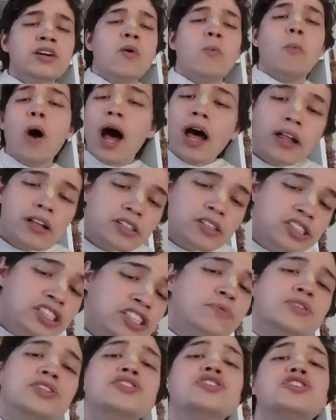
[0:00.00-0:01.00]
While she
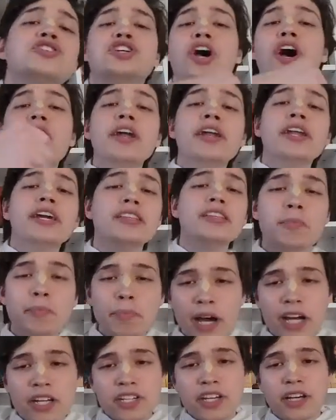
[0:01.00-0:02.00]
was churning the
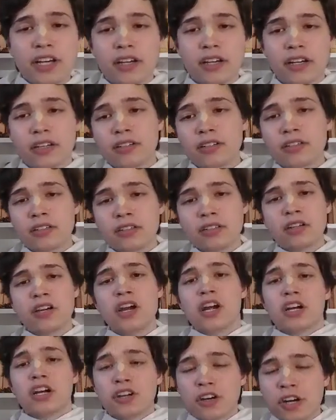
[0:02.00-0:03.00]
butter,
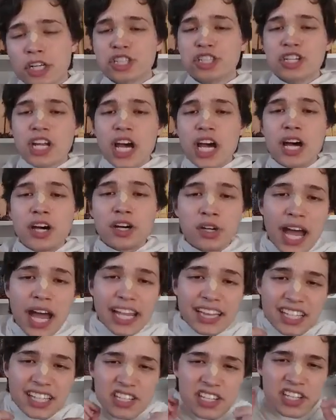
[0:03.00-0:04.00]
Krishna, who
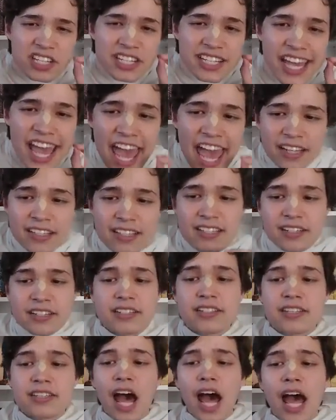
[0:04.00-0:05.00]
had this intense
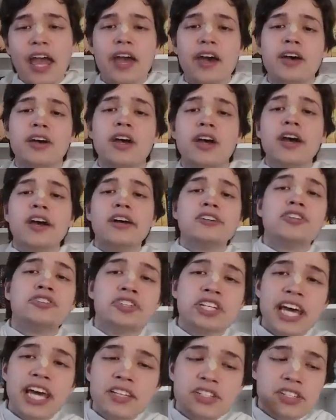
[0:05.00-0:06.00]
desire to
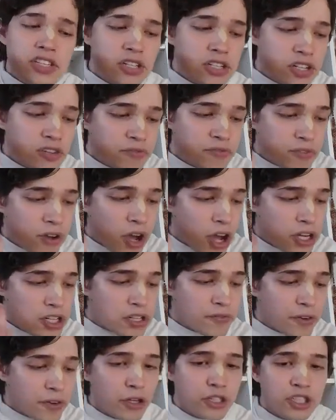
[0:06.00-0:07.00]
taste her
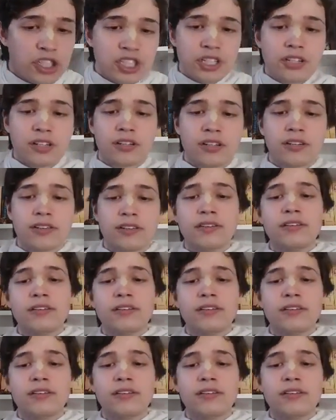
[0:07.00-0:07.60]
devotion